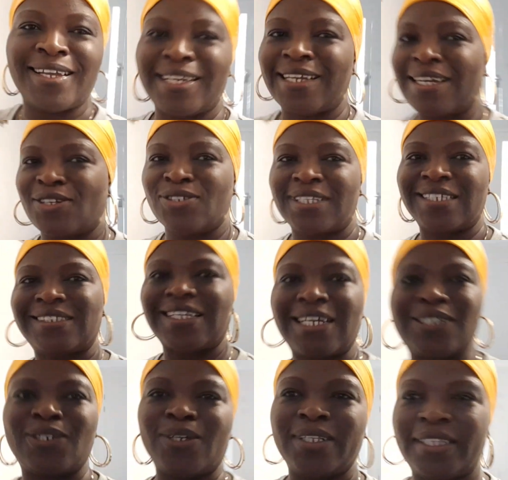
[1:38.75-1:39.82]
You
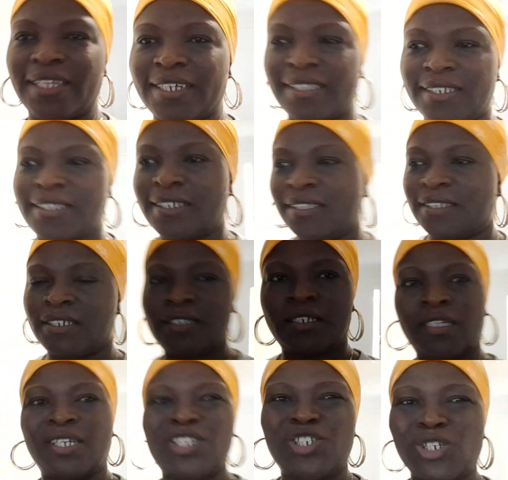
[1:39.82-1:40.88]
understand nothing.
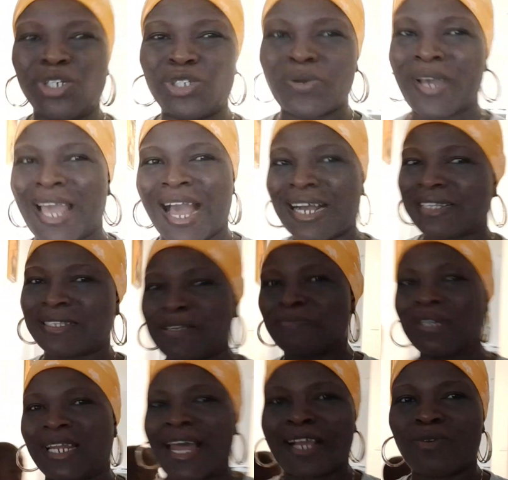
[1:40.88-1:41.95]
You are
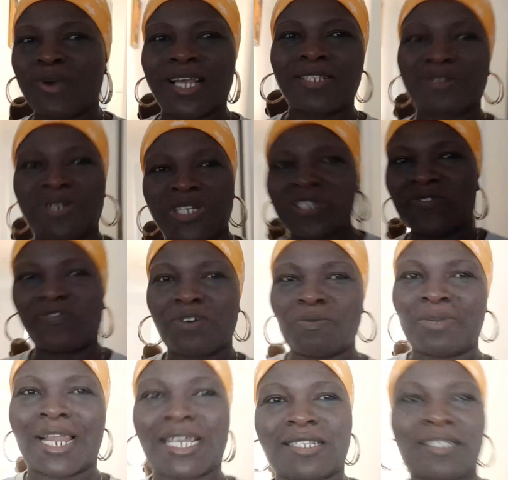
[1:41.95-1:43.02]
asking me, like, where is your
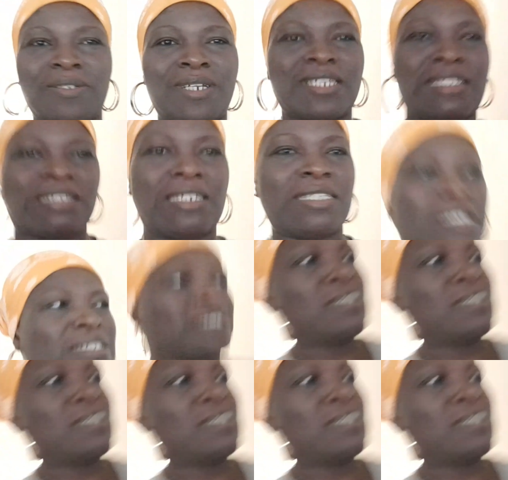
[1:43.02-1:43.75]
uniform? Like, seriously.